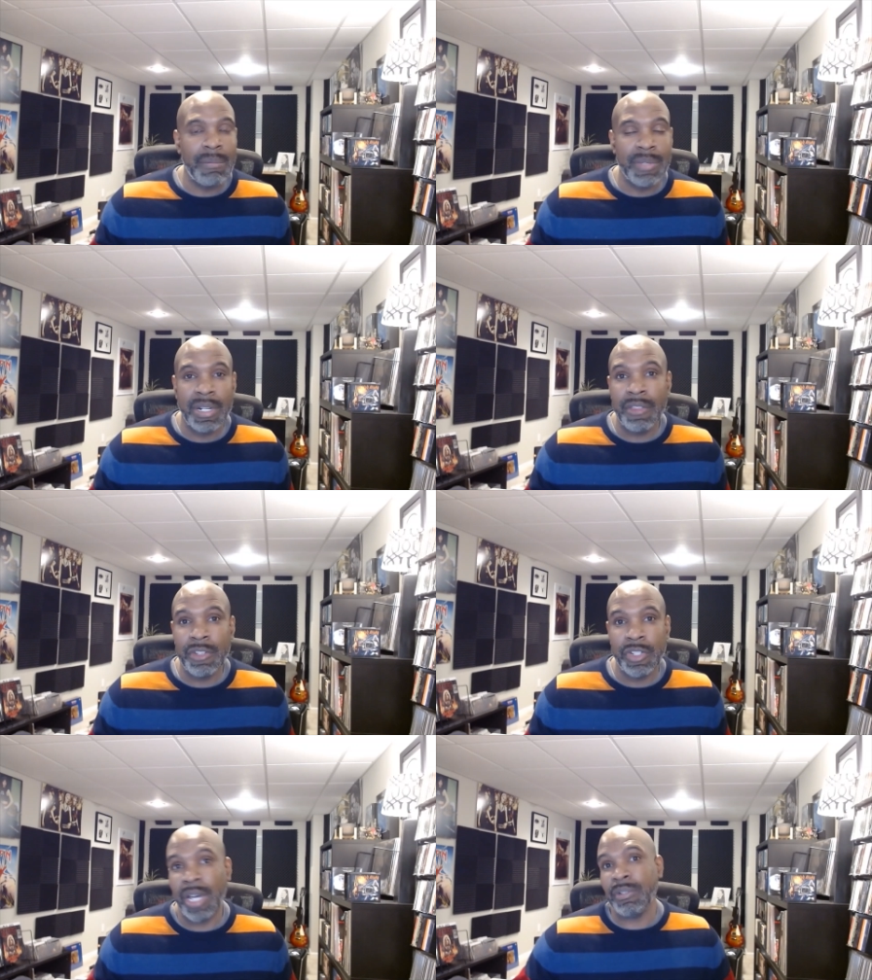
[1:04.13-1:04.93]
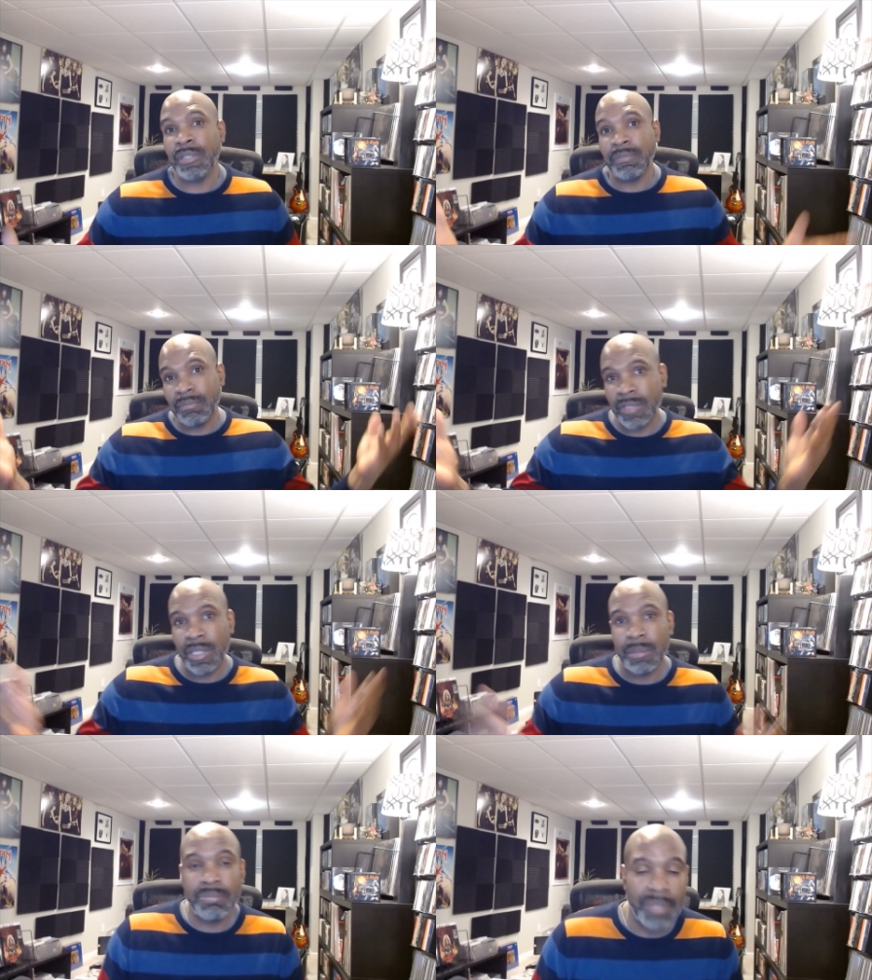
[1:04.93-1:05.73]
in another genre.
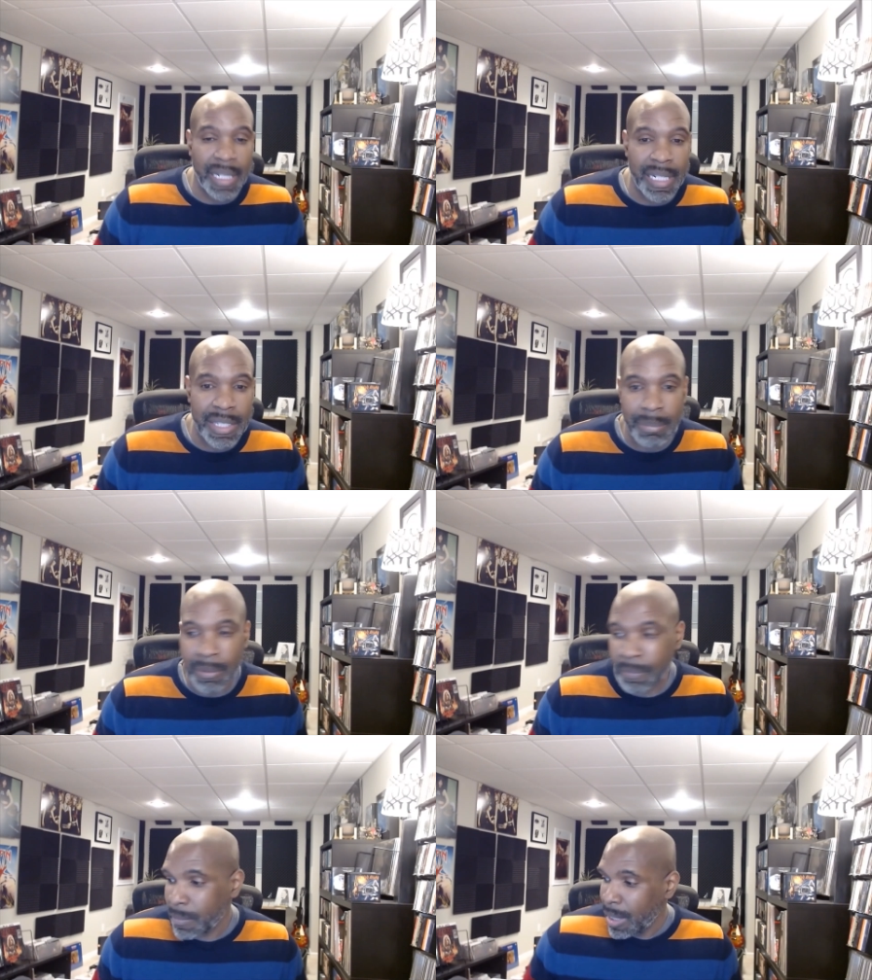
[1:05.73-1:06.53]
So plain and simple.